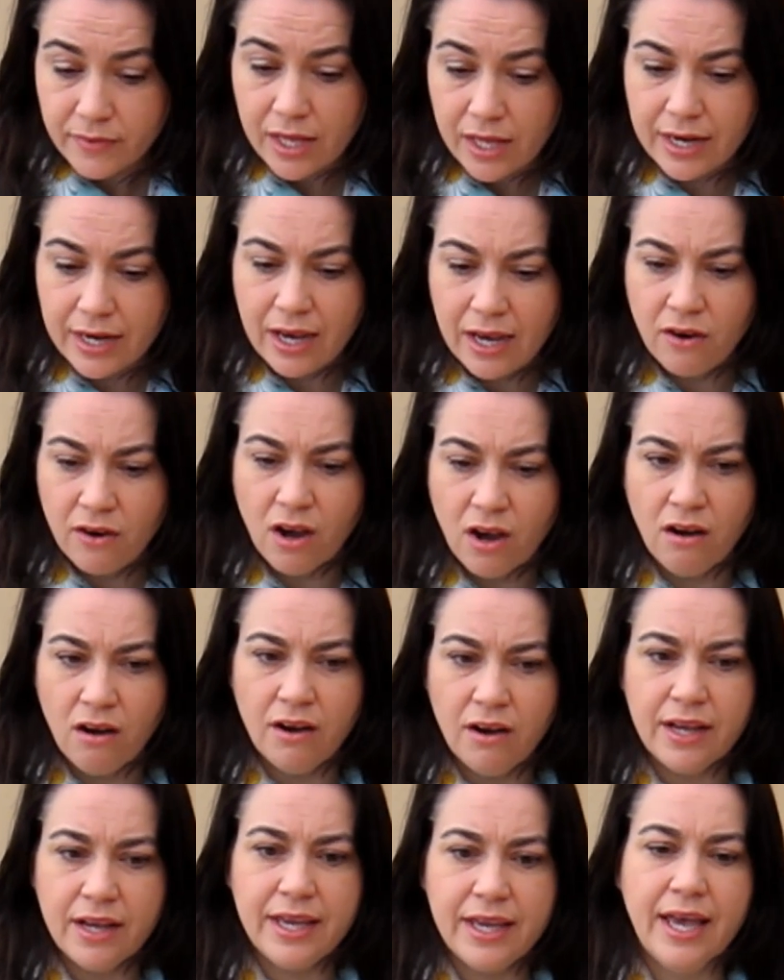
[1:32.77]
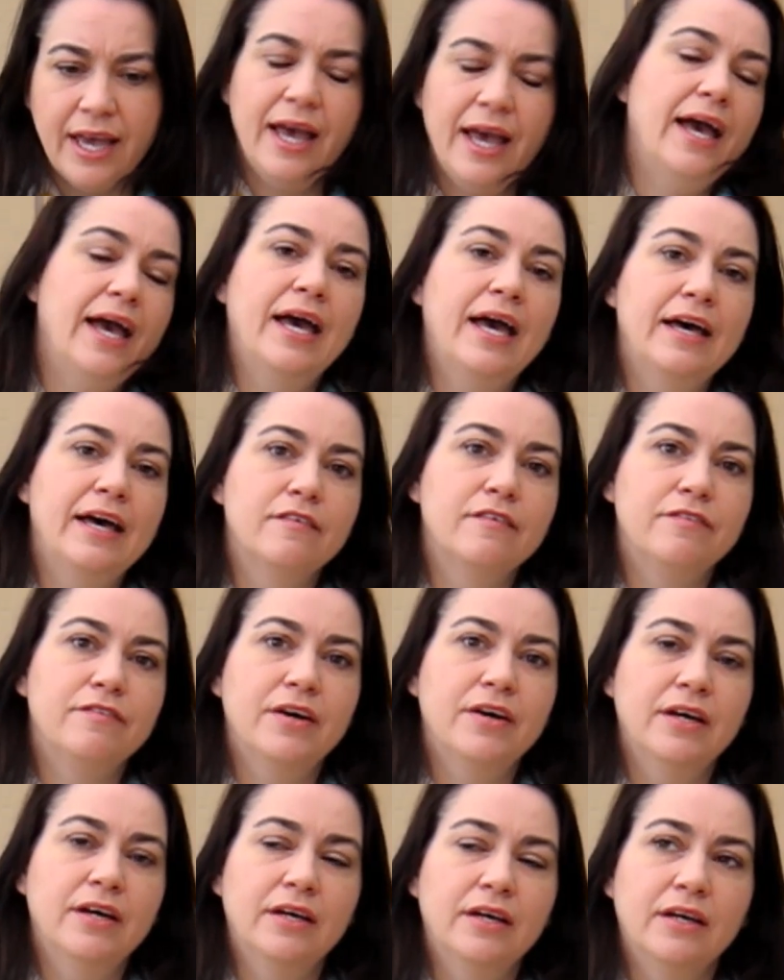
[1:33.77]
Now I have
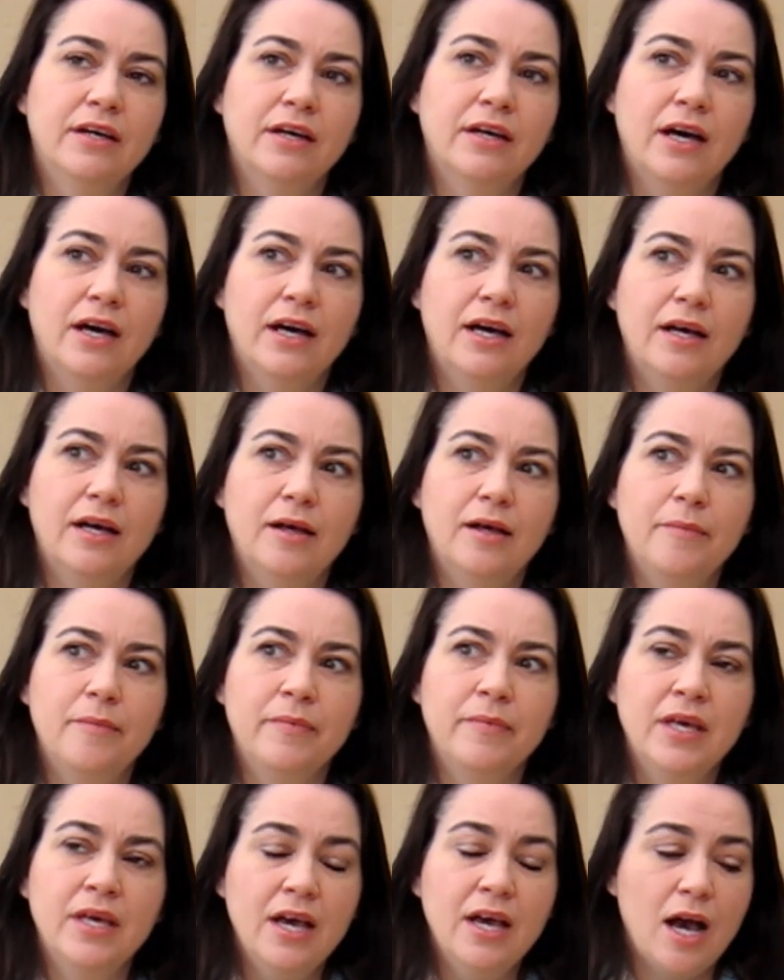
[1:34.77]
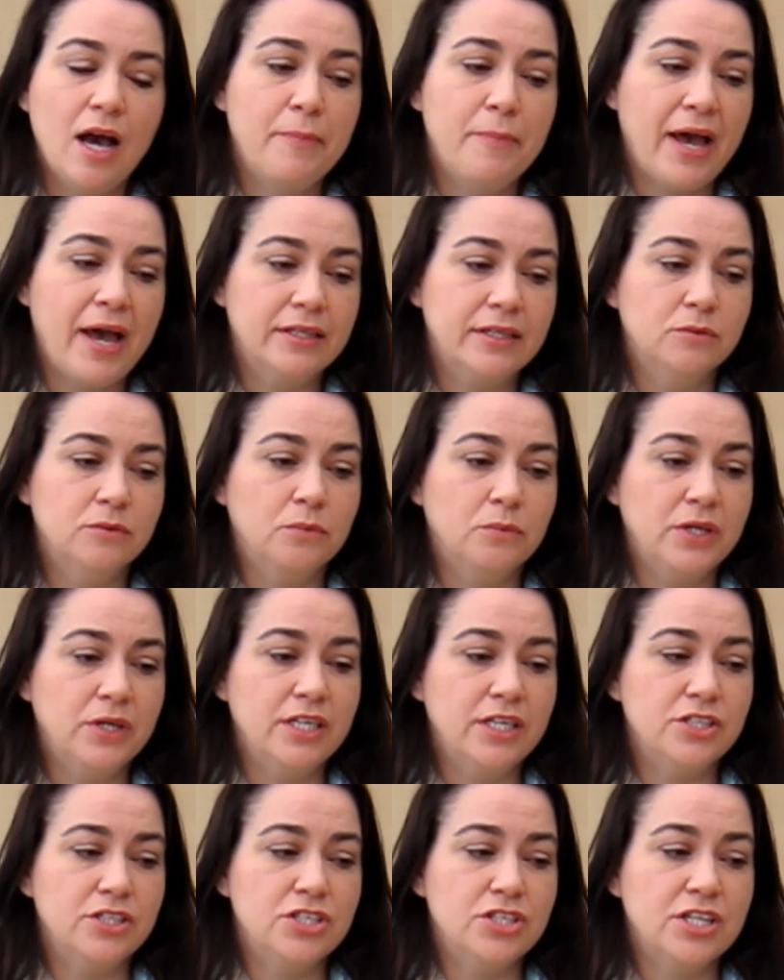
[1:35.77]
a pattern
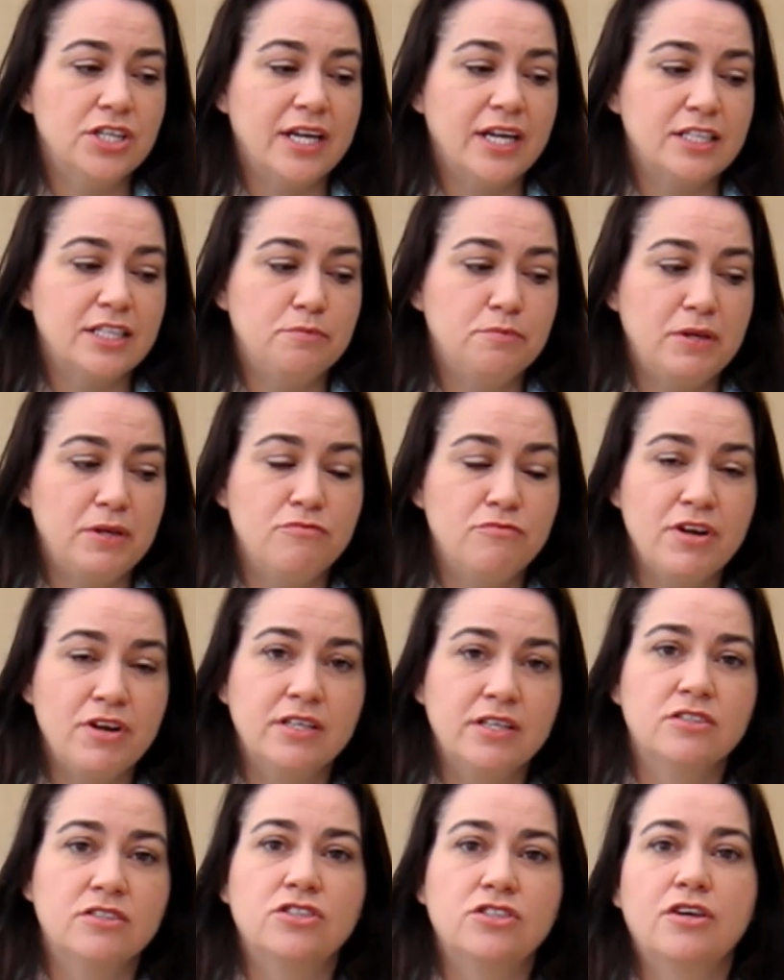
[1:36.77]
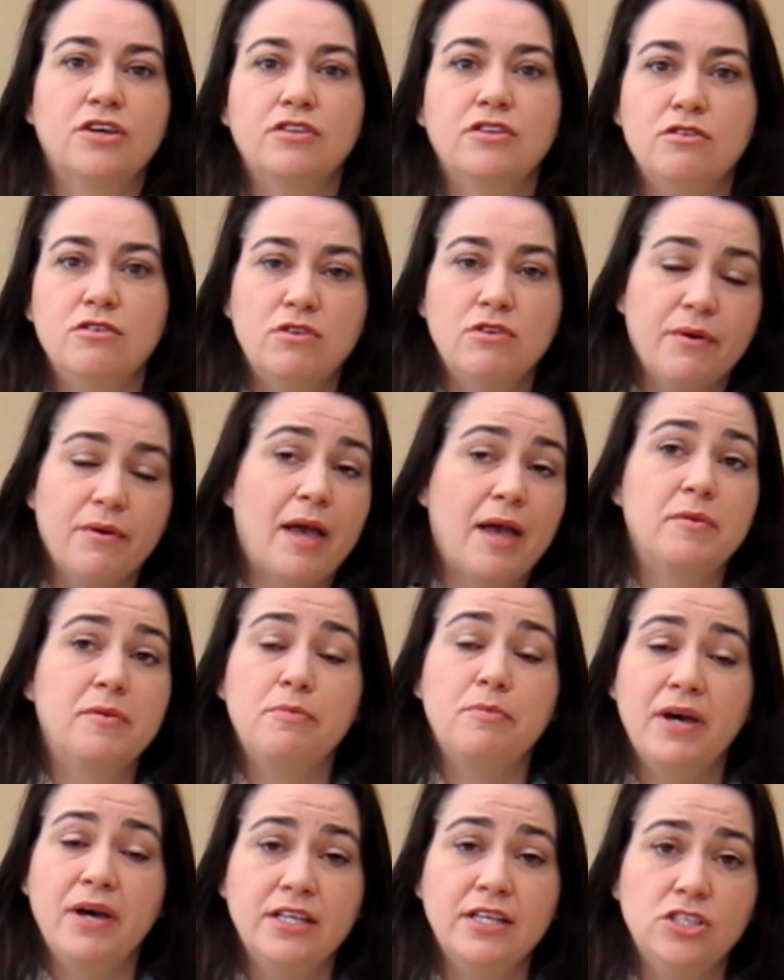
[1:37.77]
which has been written so that you know how
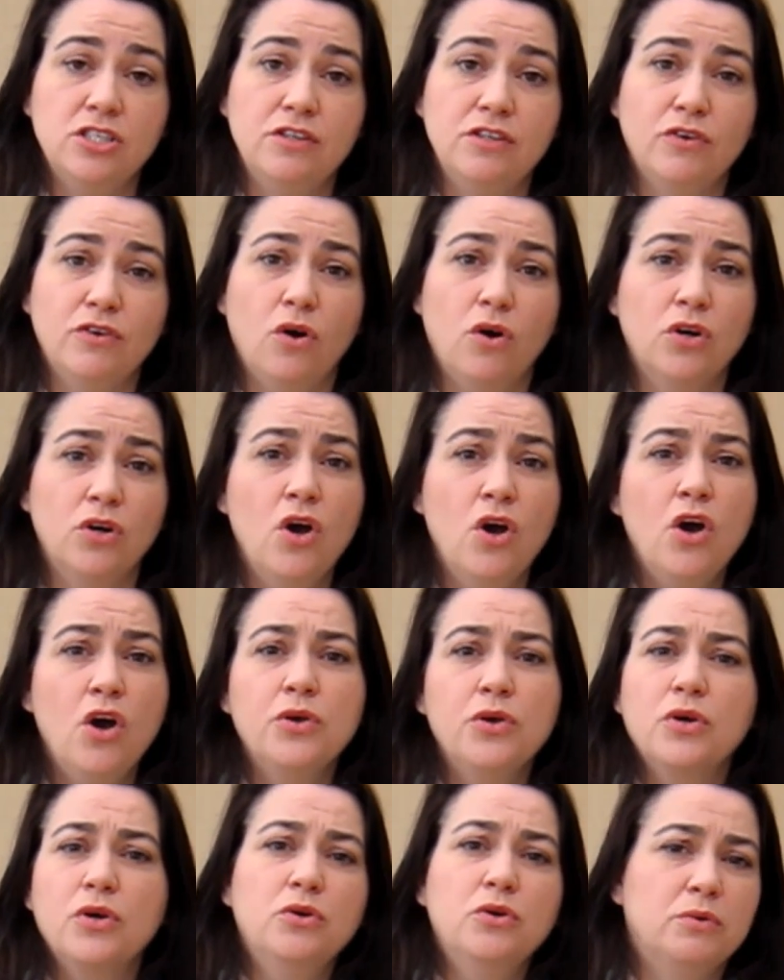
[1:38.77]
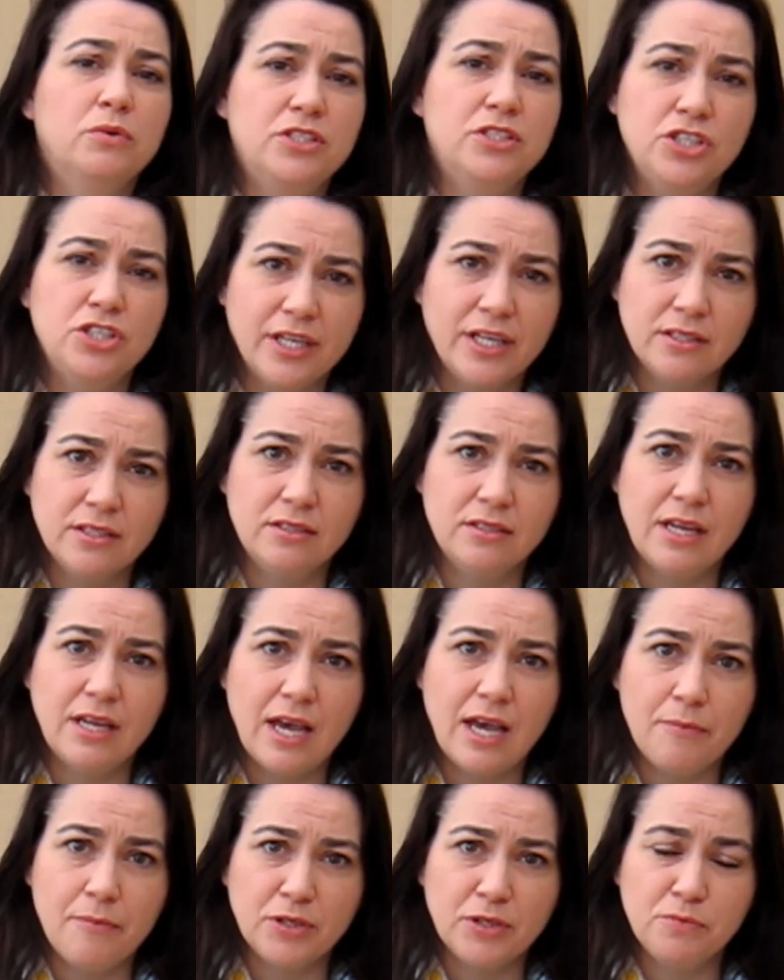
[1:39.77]
many pages you've got. You can always check to see
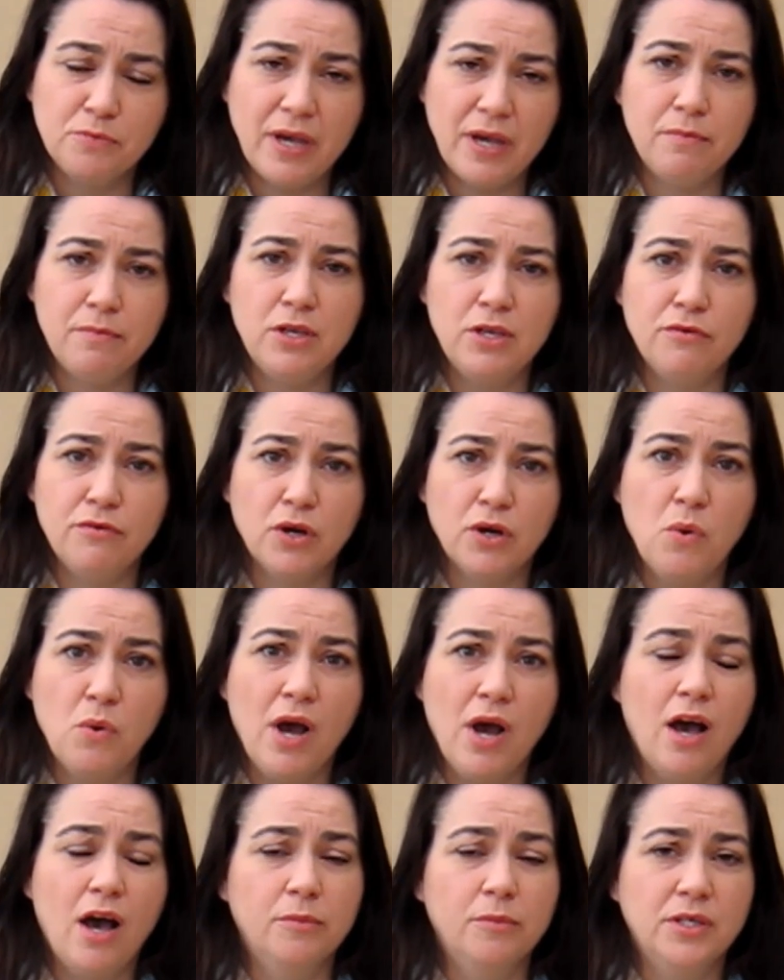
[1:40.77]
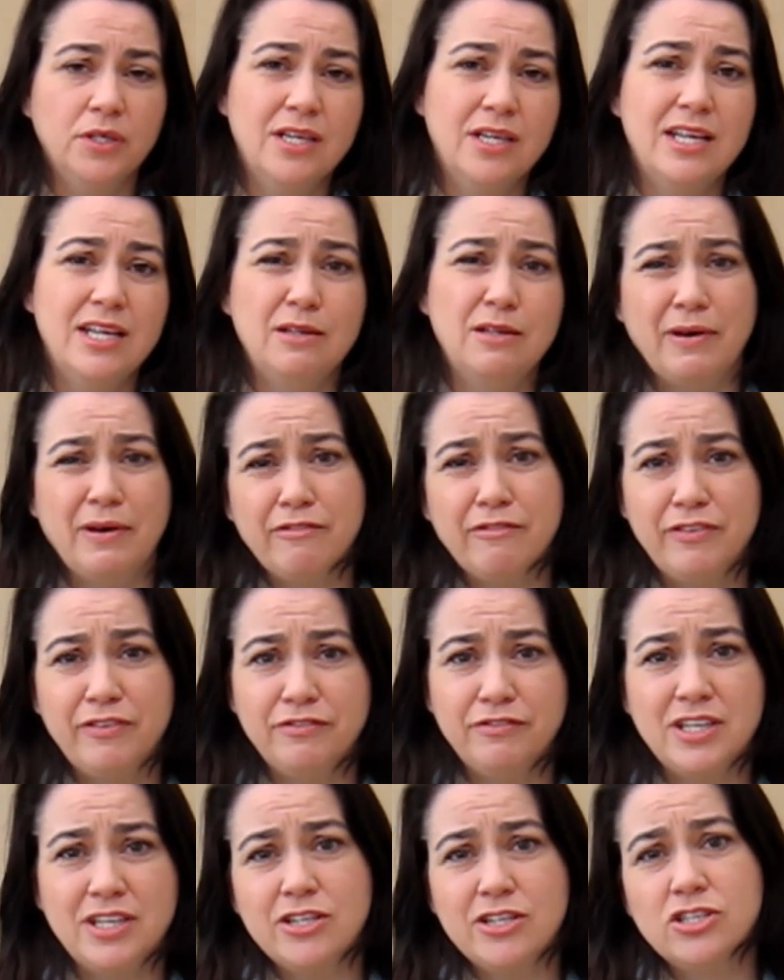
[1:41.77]
how much paper you require. I'm going to need about
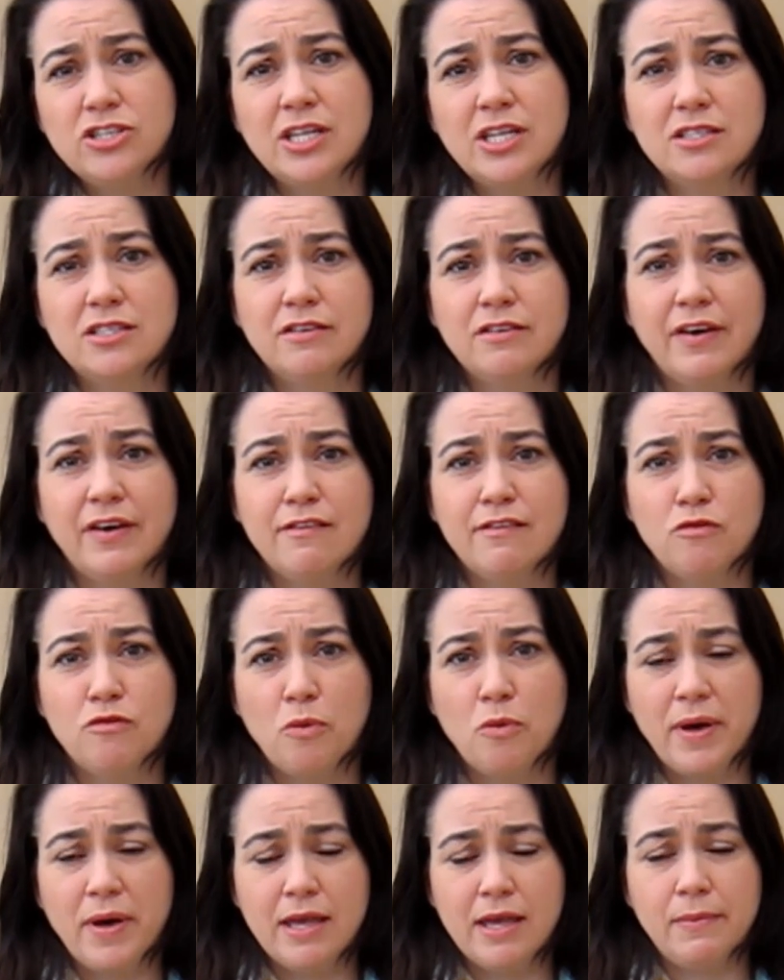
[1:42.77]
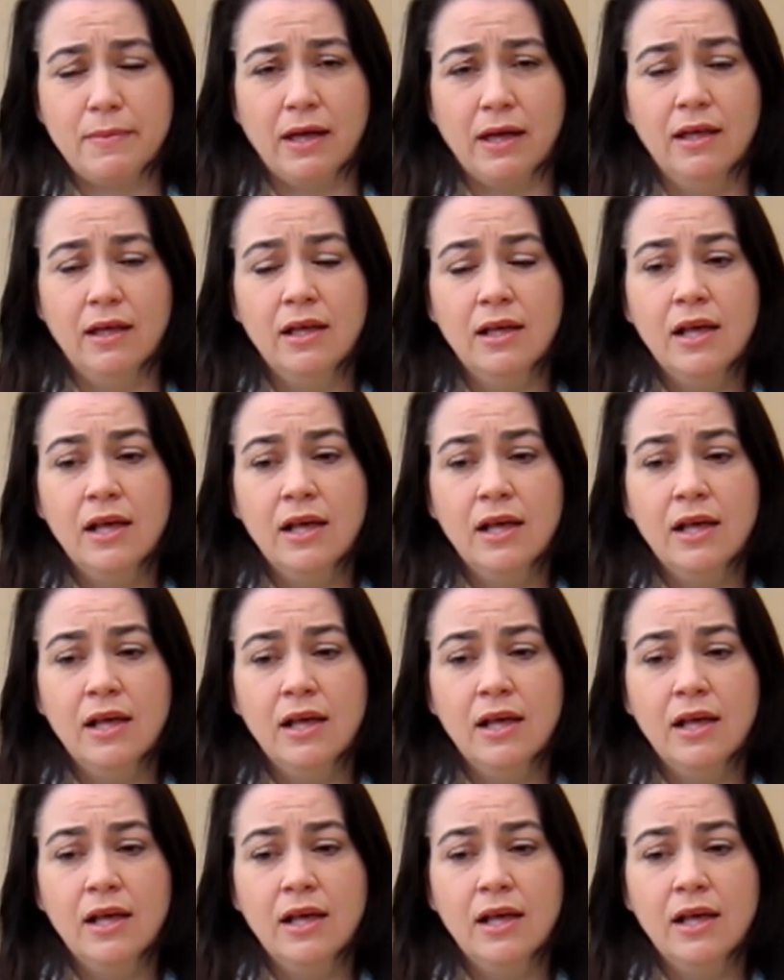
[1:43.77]
15 sheets of A4 paper.